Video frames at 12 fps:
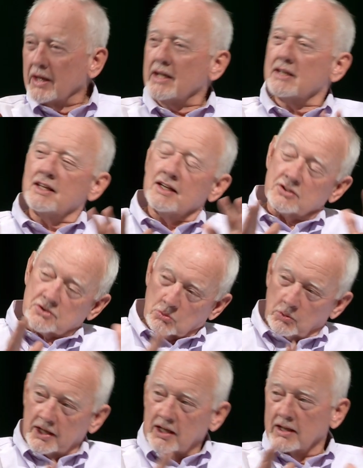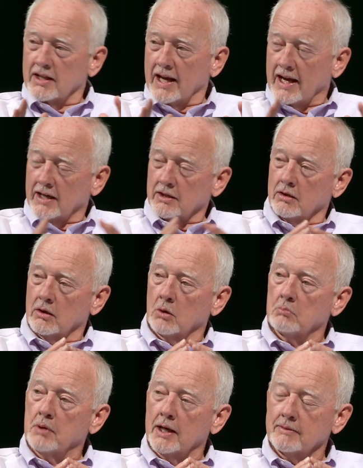this or we need
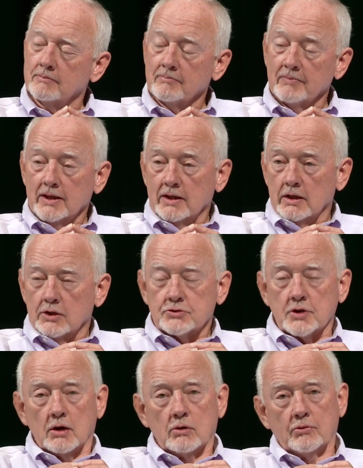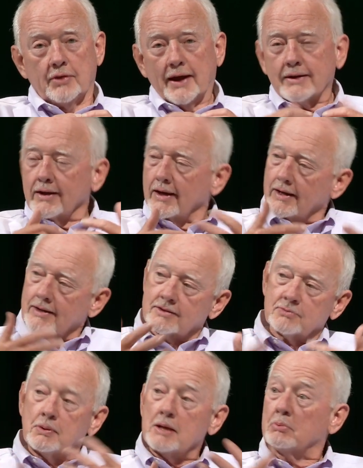that, but so that
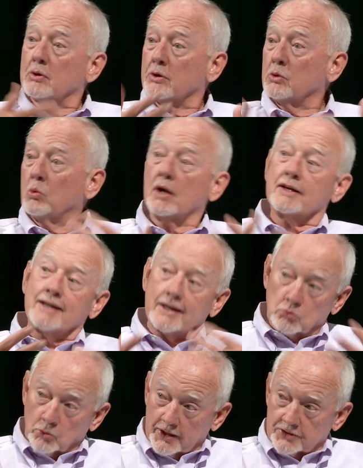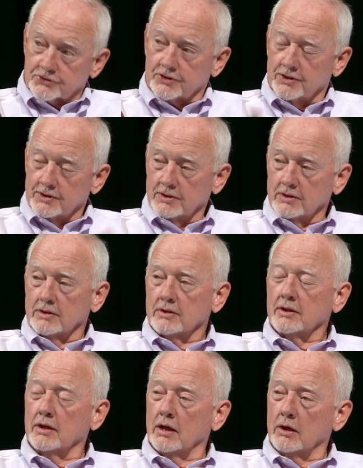takes people who want to take risk,
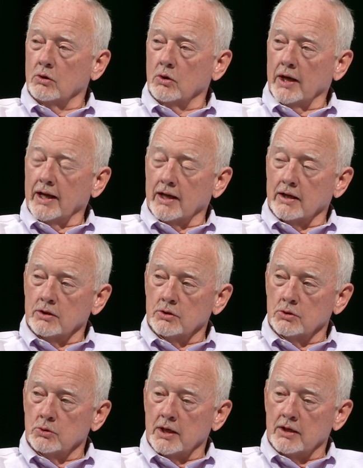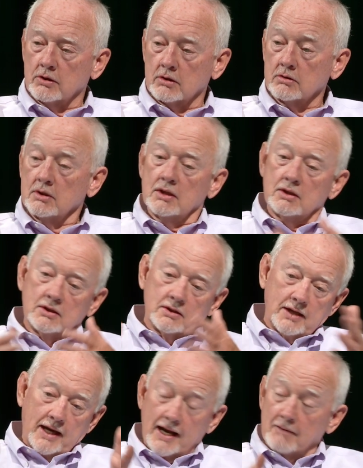and who either
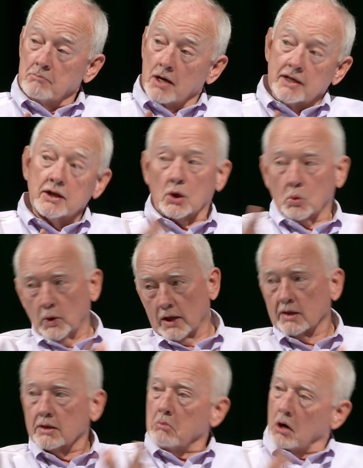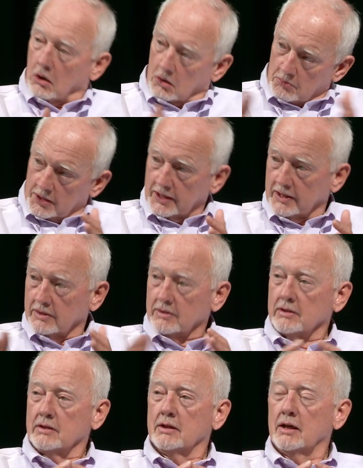have money or willing to borrow money
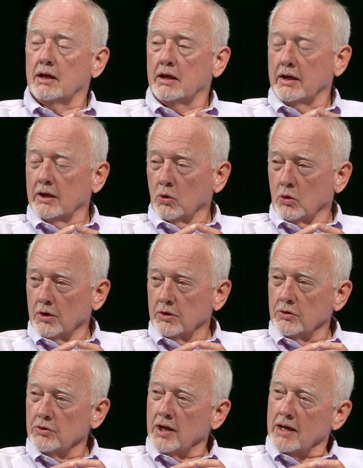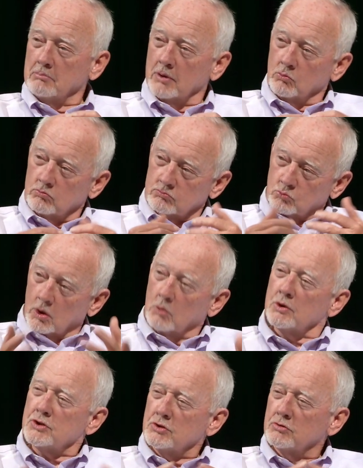in order to do that. But what
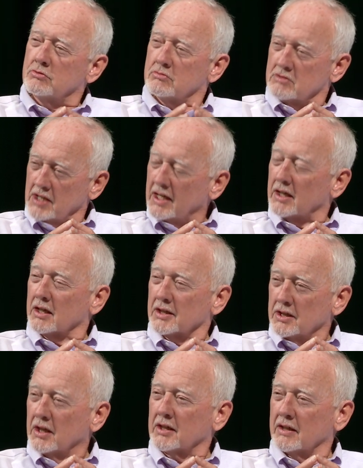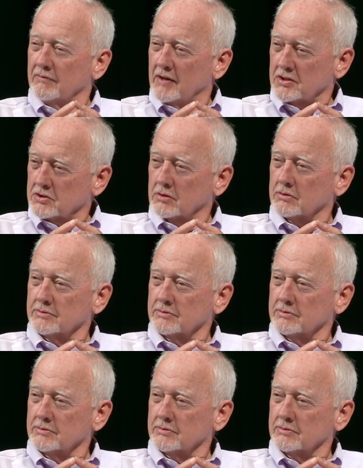would you tell a young investor?